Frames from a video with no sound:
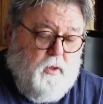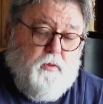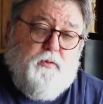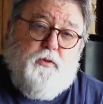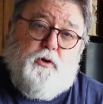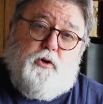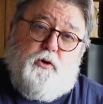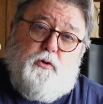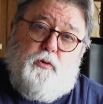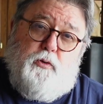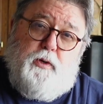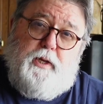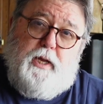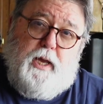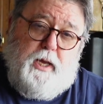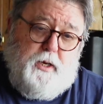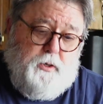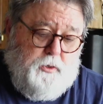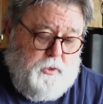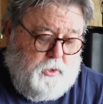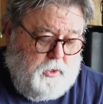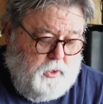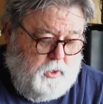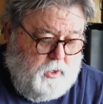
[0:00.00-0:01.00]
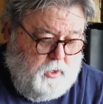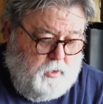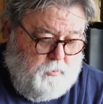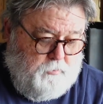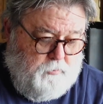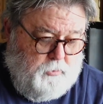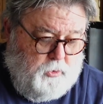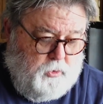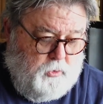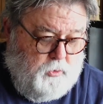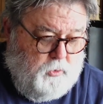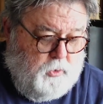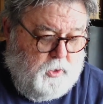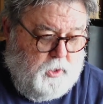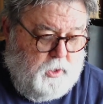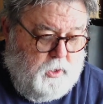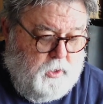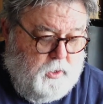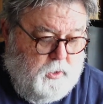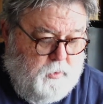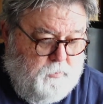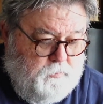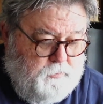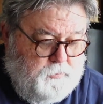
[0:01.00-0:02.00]
The Creator Combo
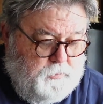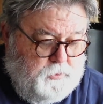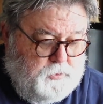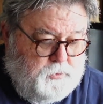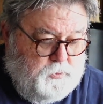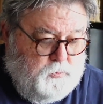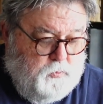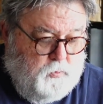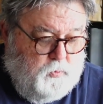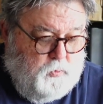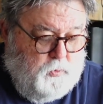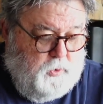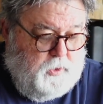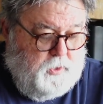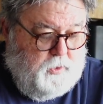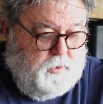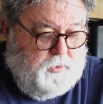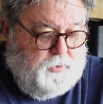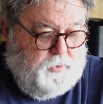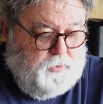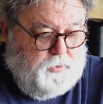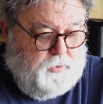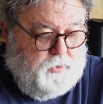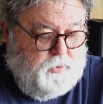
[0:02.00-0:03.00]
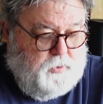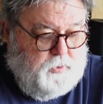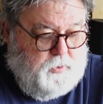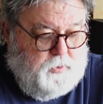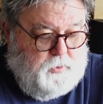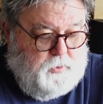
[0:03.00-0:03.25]
comes with